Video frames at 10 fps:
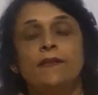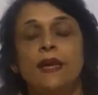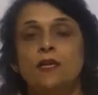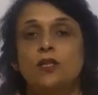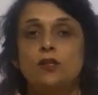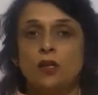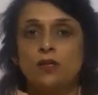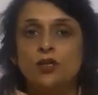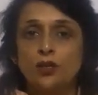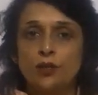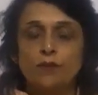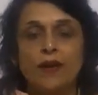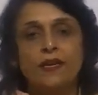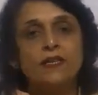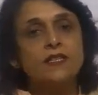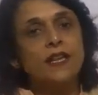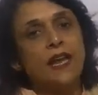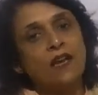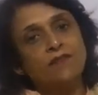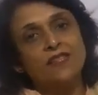that structure-wise,
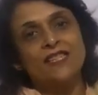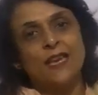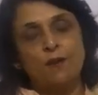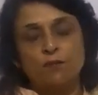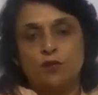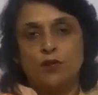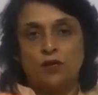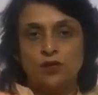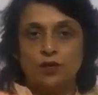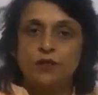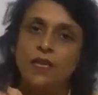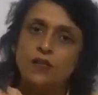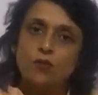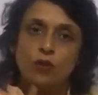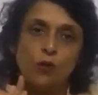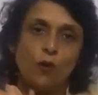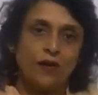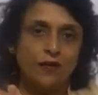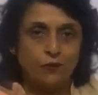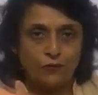they have the same structure. There is only
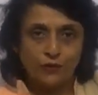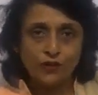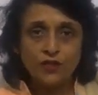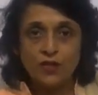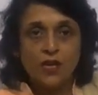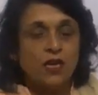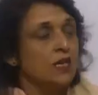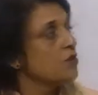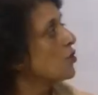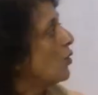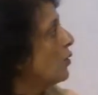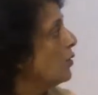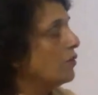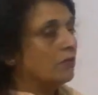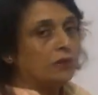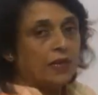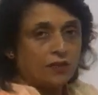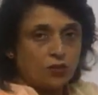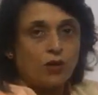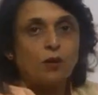one difference. So let
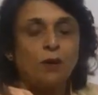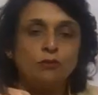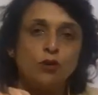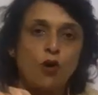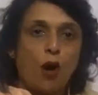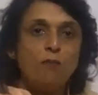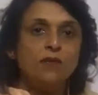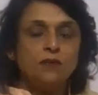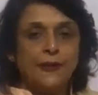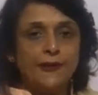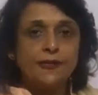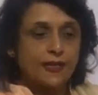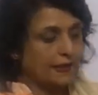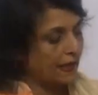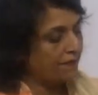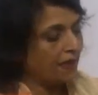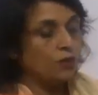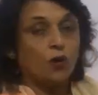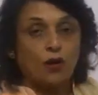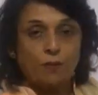us talk about the common things and then we'll
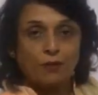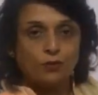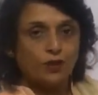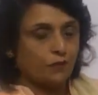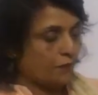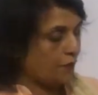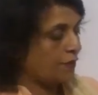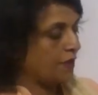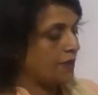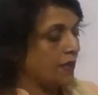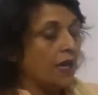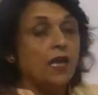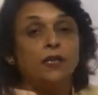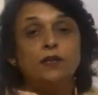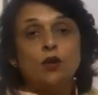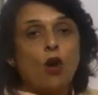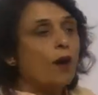talk about the differences. The